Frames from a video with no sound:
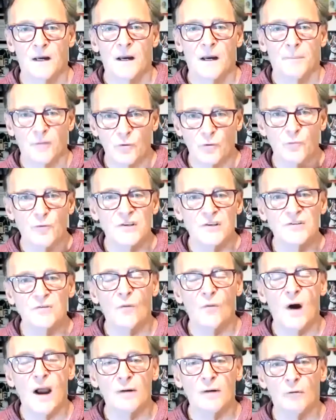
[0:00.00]
But the reason
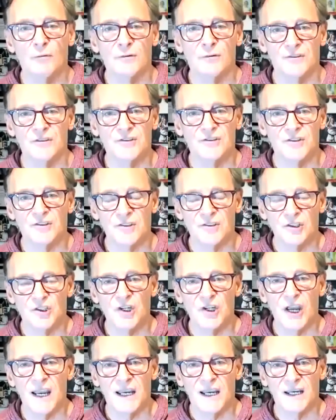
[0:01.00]
why we're resistant to
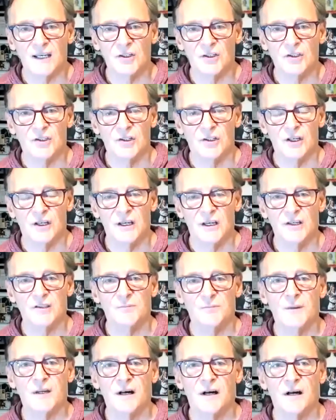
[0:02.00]
change is
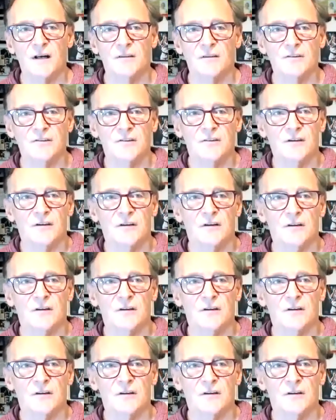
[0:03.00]
because